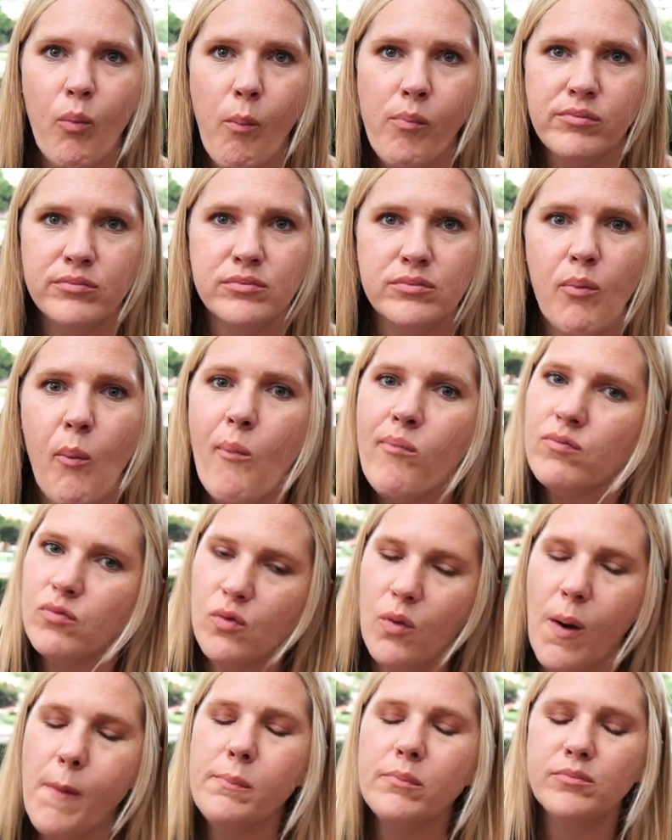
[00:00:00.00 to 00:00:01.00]
All right.
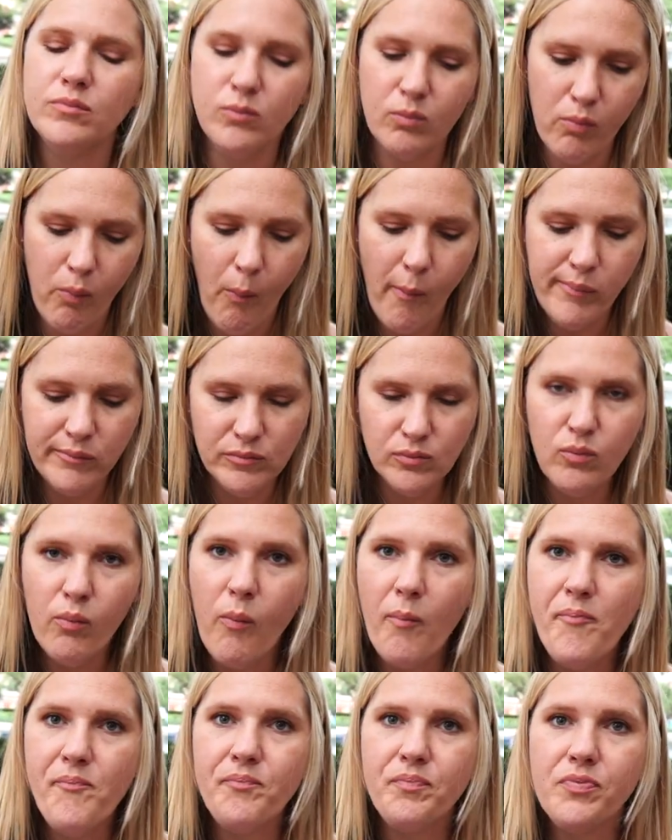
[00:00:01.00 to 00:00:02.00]
Okay. They also had
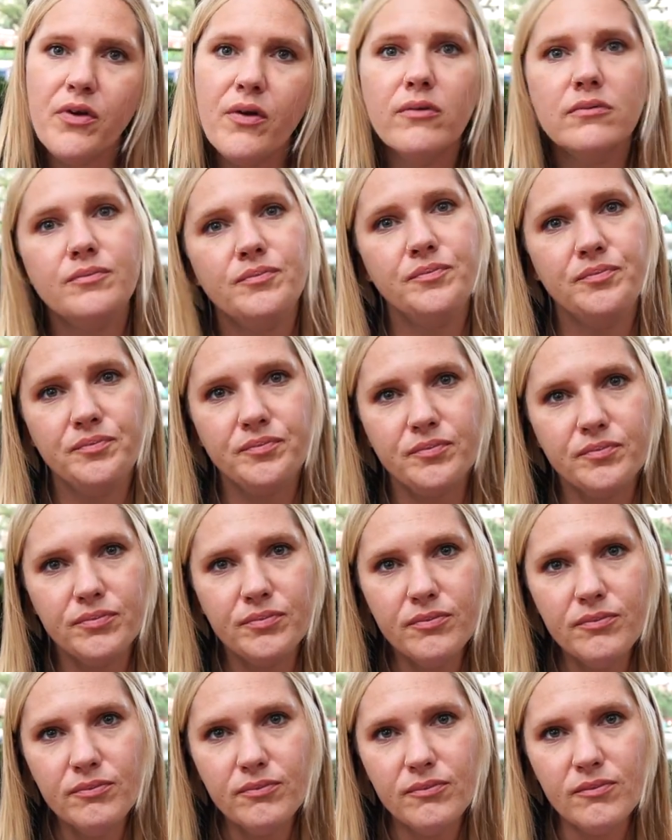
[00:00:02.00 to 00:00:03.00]
normal Guldens
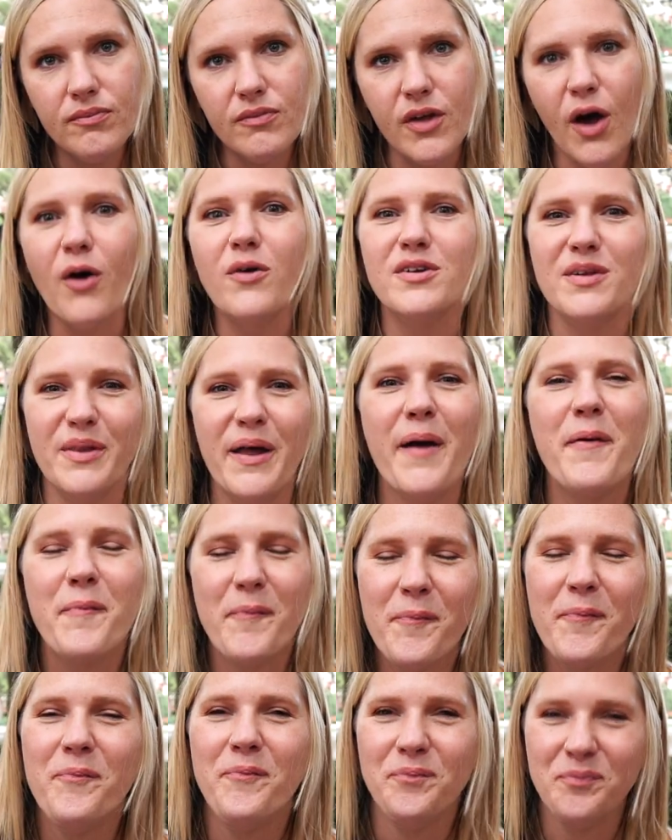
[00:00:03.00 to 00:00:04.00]
over there. Oh, did they?
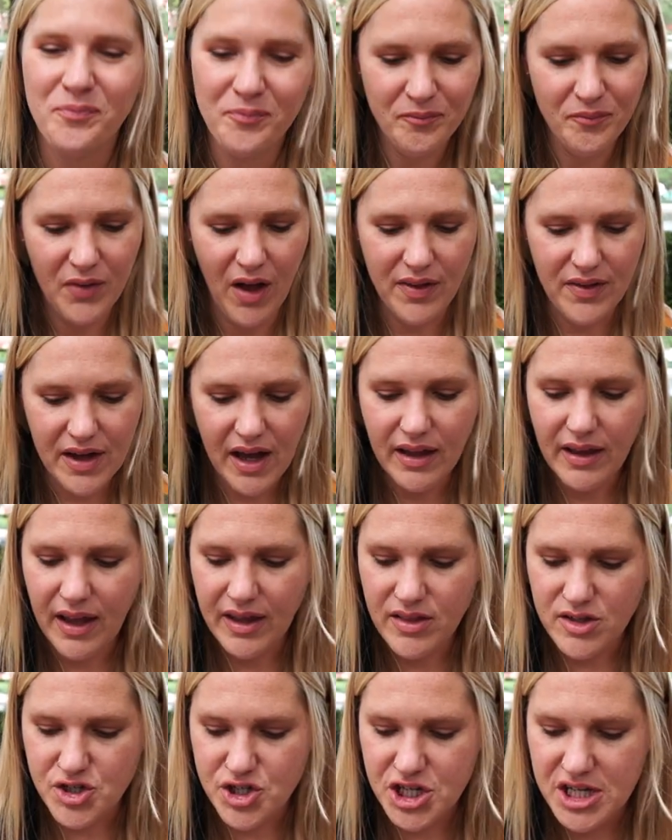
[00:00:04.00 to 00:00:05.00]
Yeah. I think I
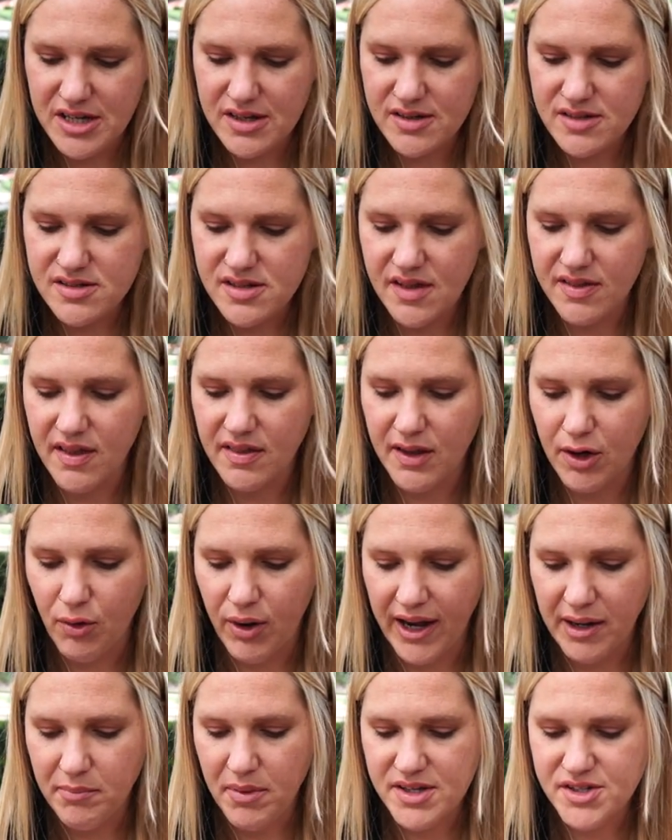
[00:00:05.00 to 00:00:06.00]
like the cheese and then the
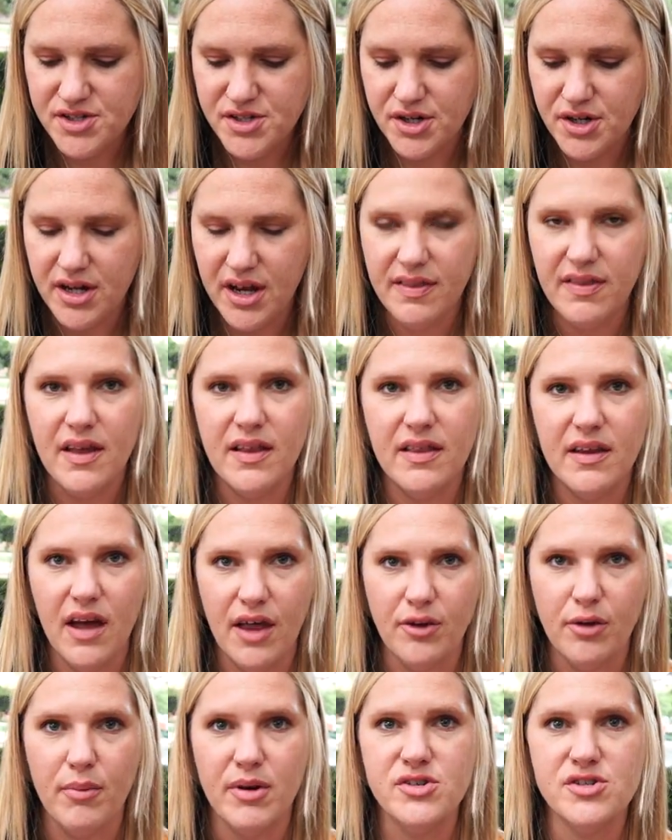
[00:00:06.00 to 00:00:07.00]
grain mustard and then the
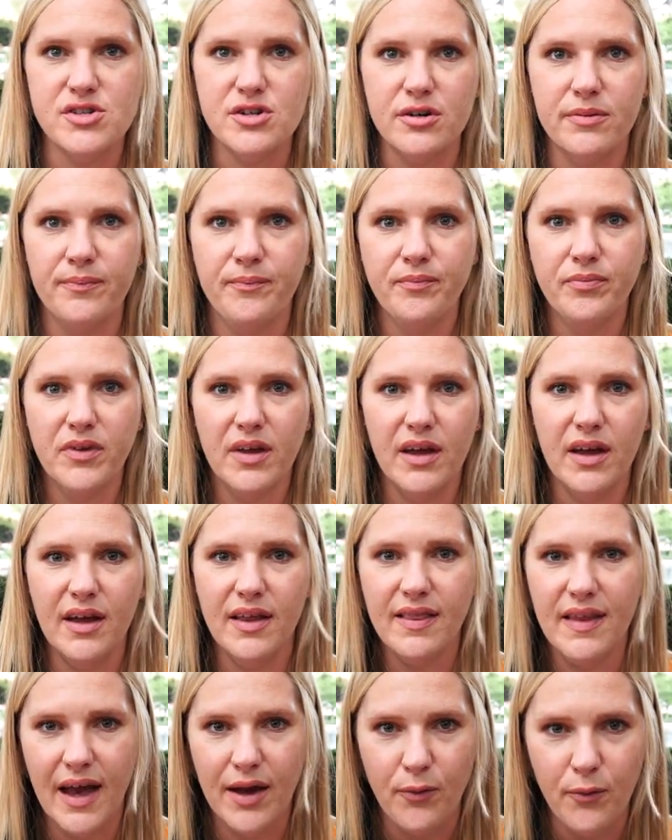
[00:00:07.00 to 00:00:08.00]
other mustard. Okay.
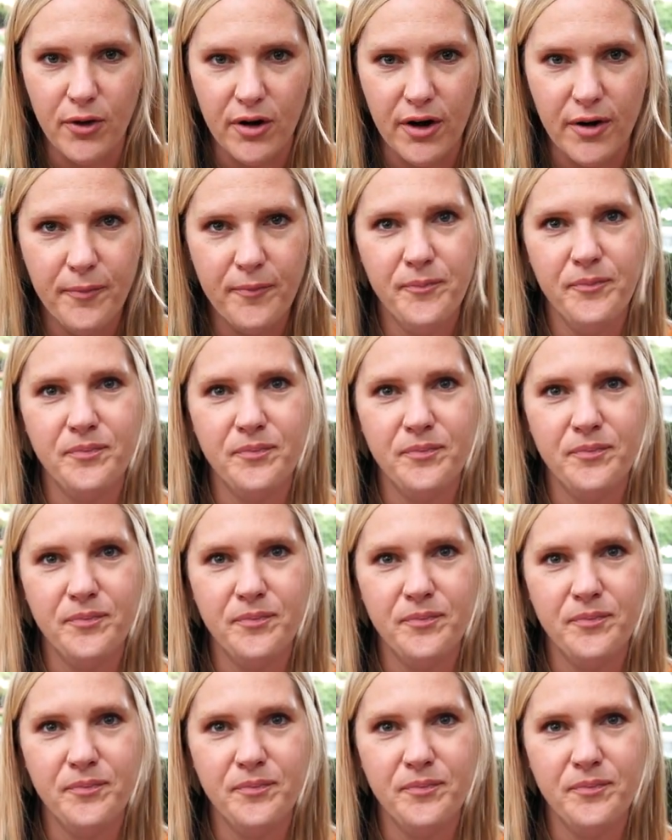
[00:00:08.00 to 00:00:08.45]
In that order.